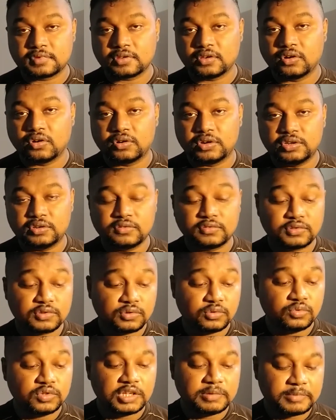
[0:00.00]
audio
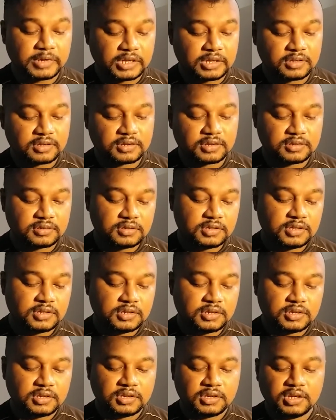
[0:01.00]
through the mic.
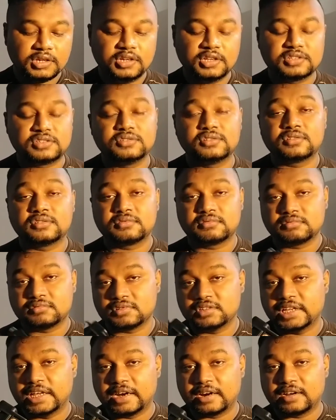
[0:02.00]
It does not
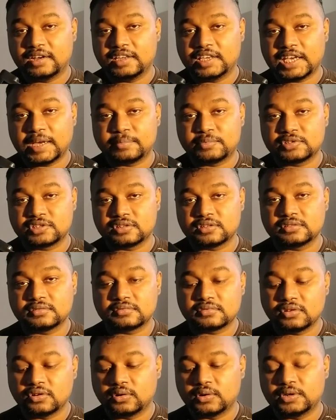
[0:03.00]
directly capture
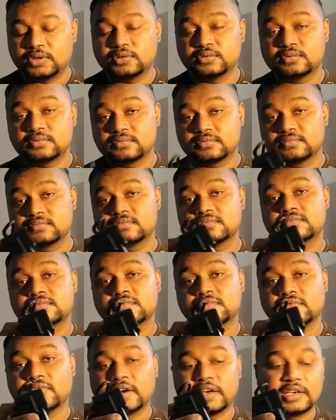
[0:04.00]
audio
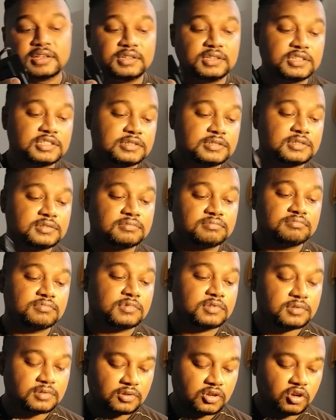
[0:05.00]
via this
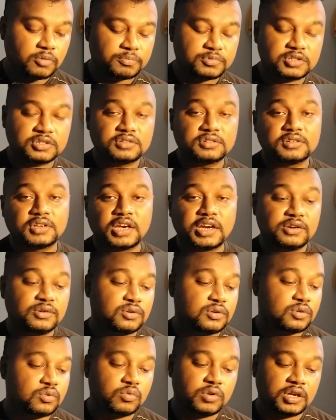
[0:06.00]
option. I
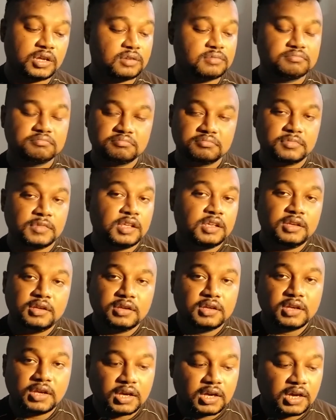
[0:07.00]
don't know why.
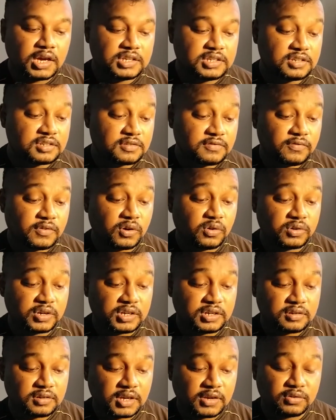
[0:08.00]
I just
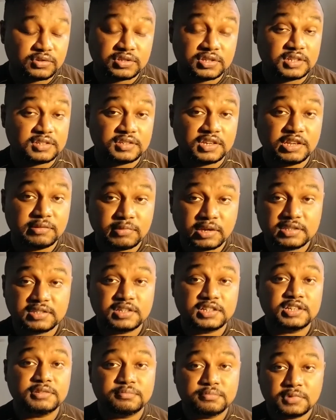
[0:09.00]
found it. I was testing my
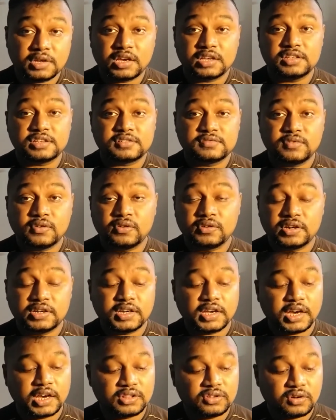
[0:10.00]
setup. I just found
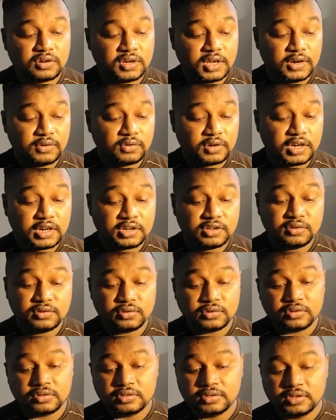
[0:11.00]
it. I thought I would let you
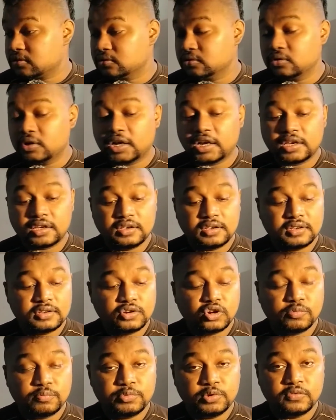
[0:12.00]
know. So I
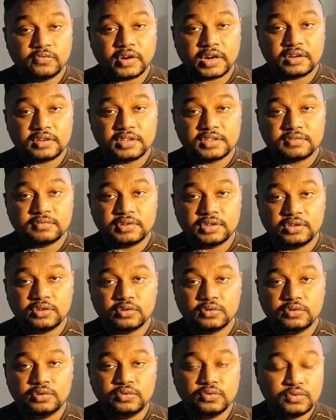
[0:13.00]
hope you find this
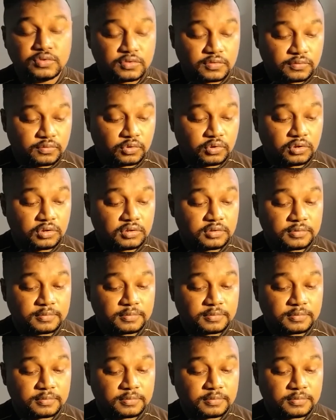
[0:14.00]
video useful,